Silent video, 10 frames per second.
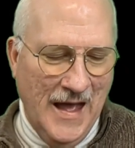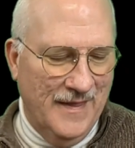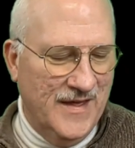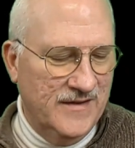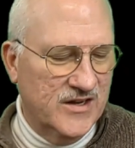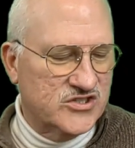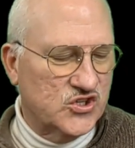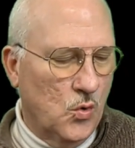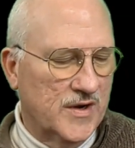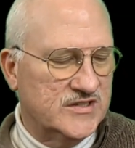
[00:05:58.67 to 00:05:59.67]
And then there's
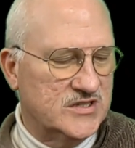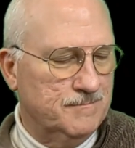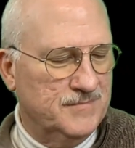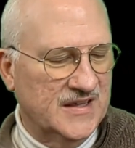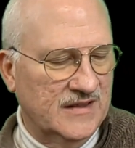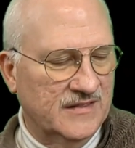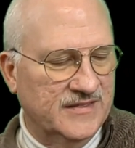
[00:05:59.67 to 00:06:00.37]
going to be